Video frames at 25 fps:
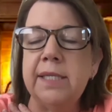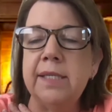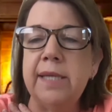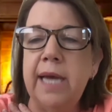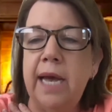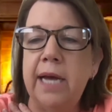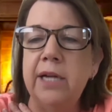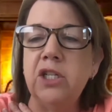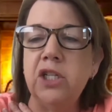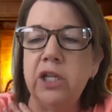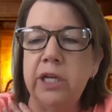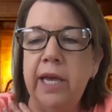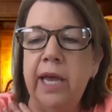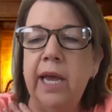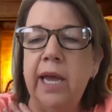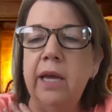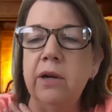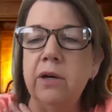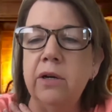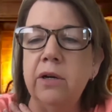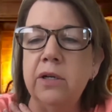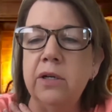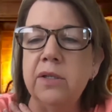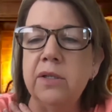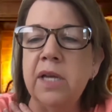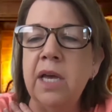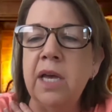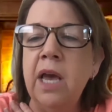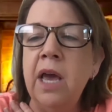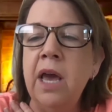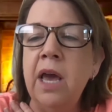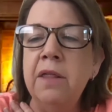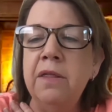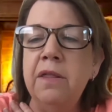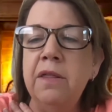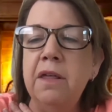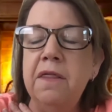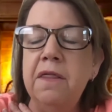educators,
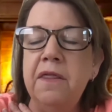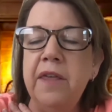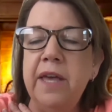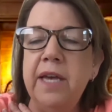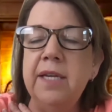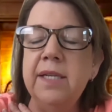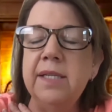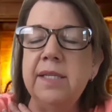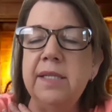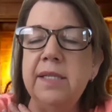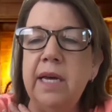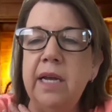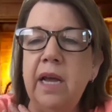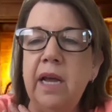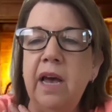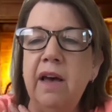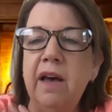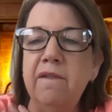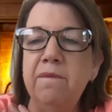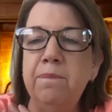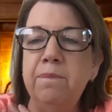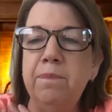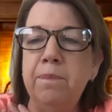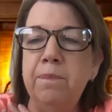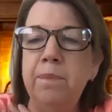the things that have